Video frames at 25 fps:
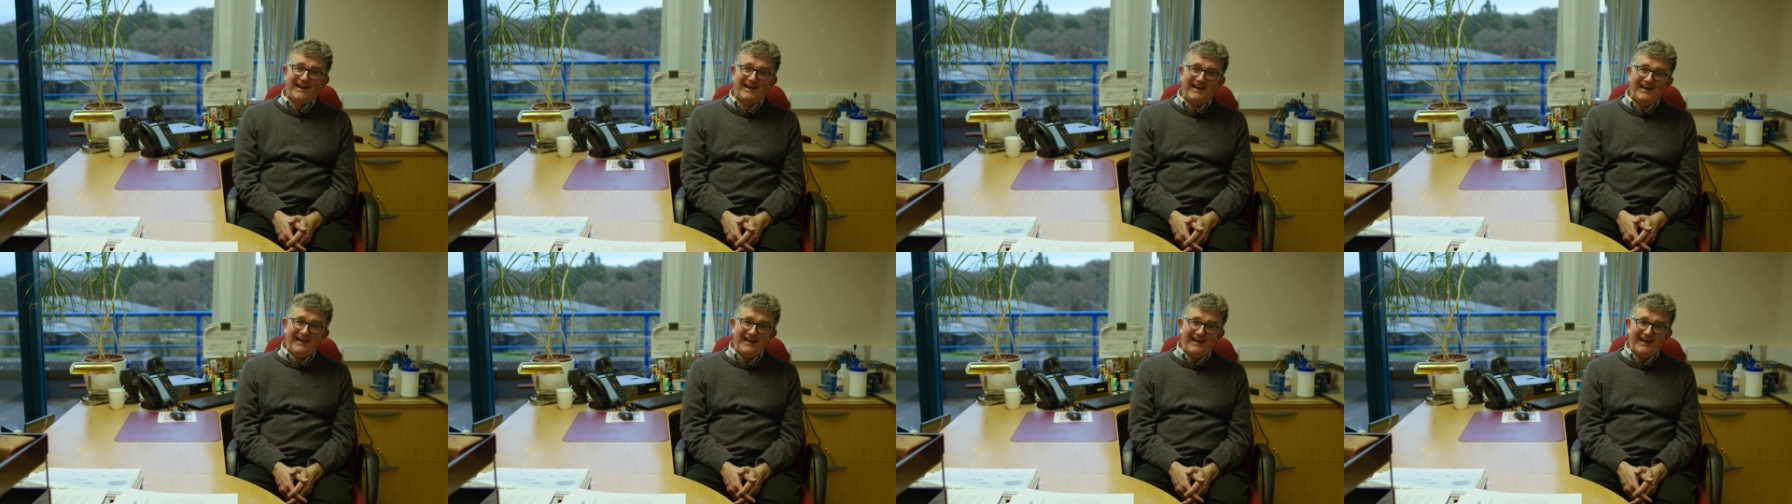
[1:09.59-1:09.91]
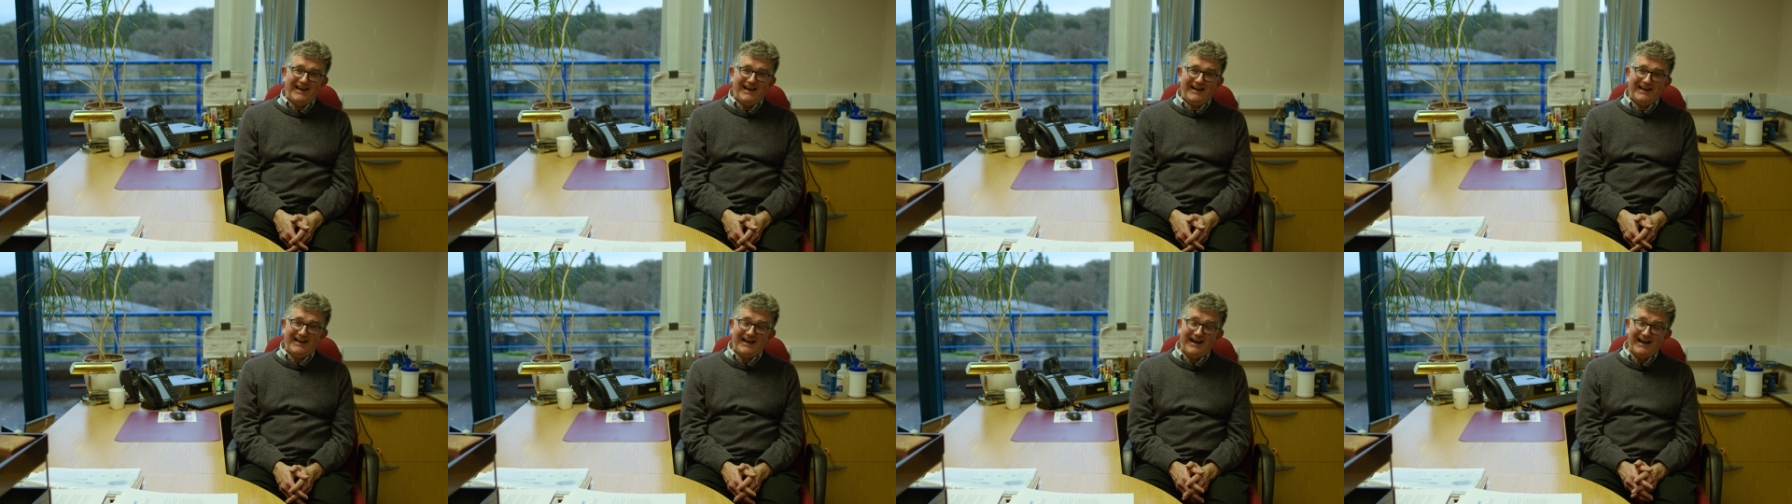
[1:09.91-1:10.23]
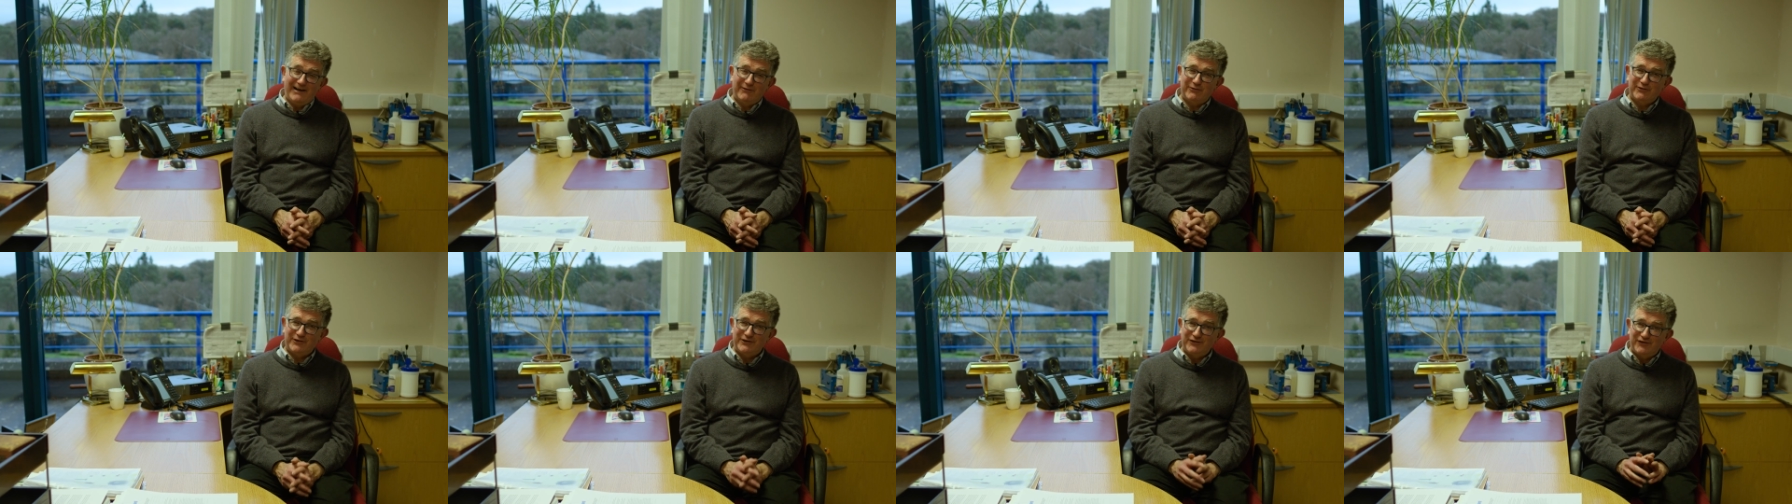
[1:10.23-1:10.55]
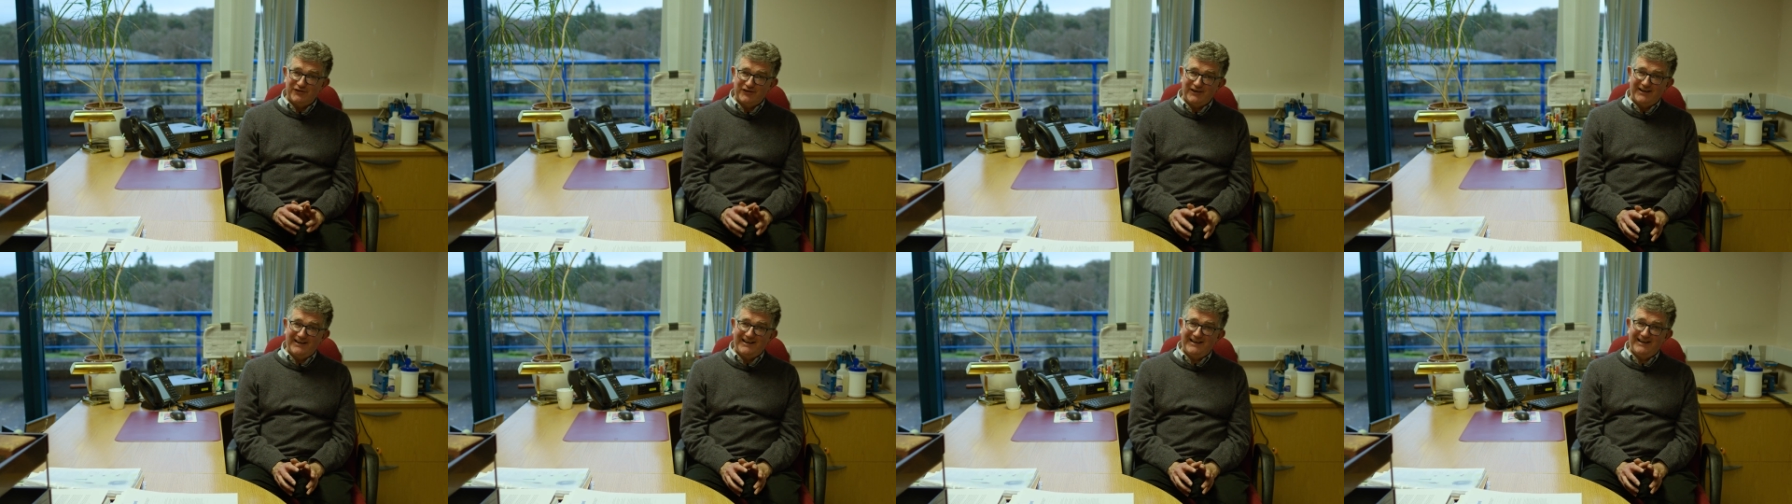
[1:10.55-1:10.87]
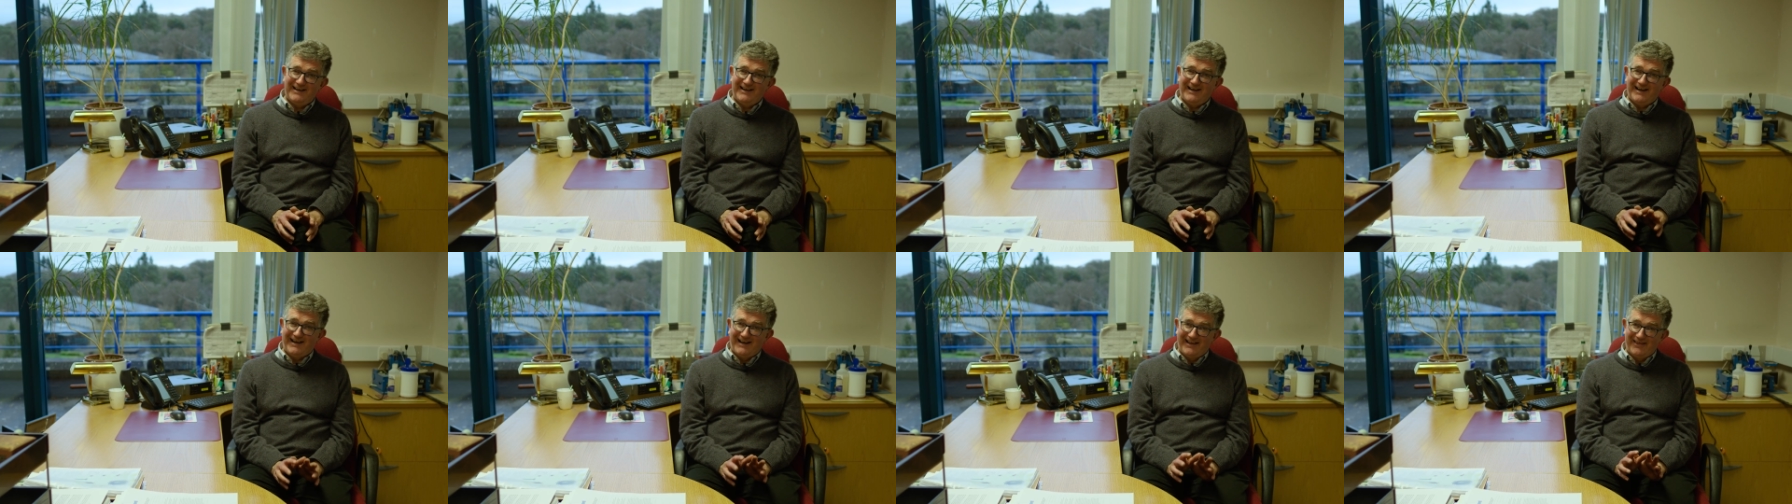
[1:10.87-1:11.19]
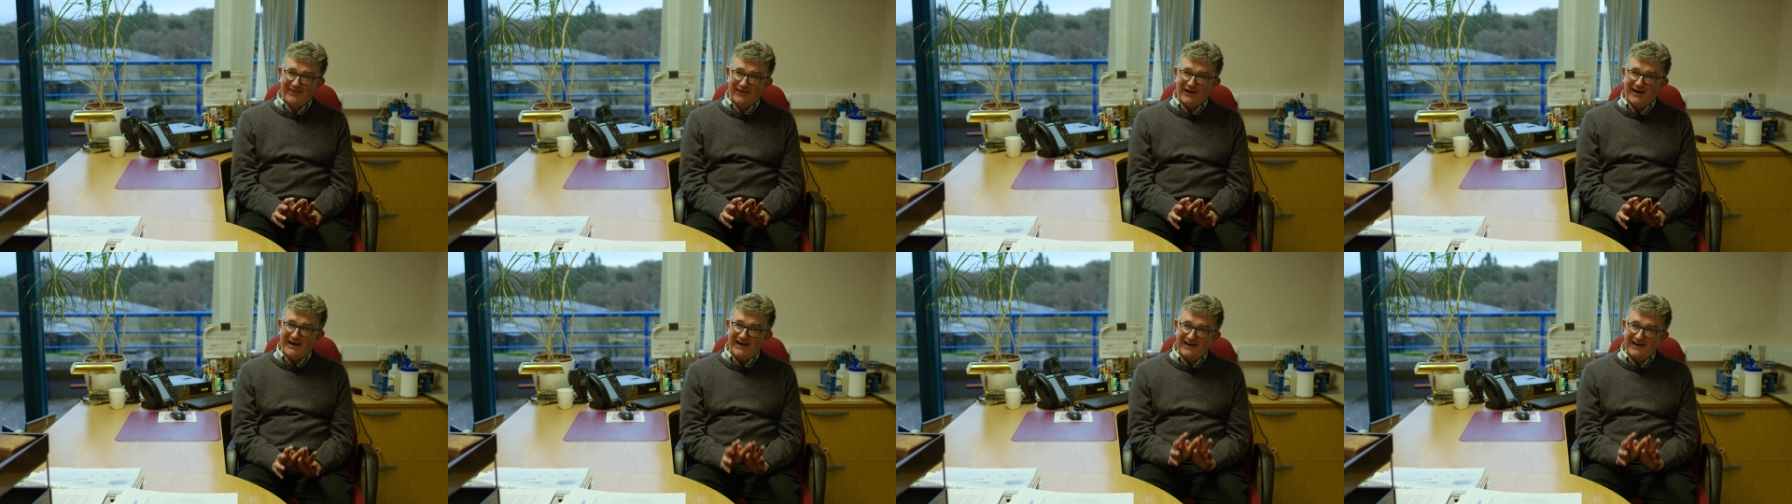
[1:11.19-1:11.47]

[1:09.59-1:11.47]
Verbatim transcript: uh, and I have to say that